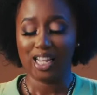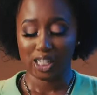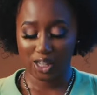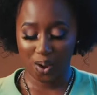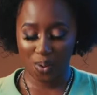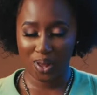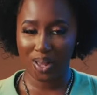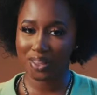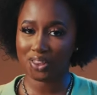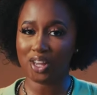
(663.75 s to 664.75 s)
So
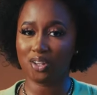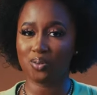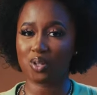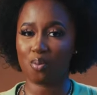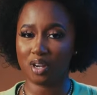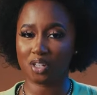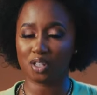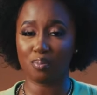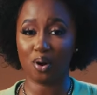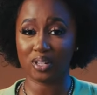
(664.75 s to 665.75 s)
thank you so much.
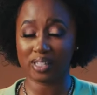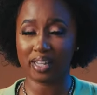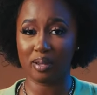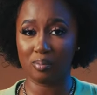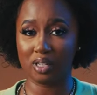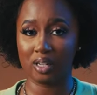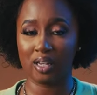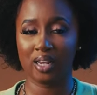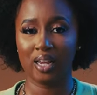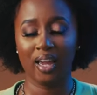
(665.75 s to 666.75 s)
The bowl is
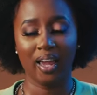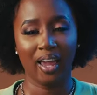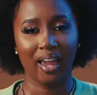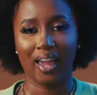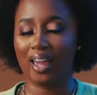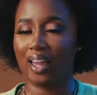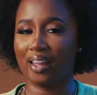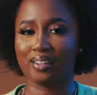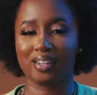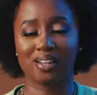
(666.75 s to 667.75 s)
empty
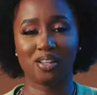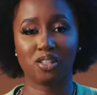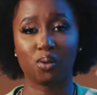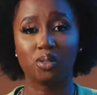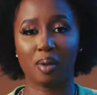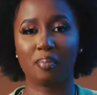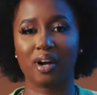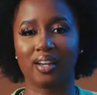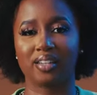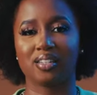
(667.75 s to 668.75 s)
and so is my
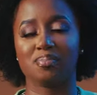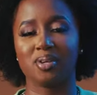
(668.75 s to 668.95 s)
mind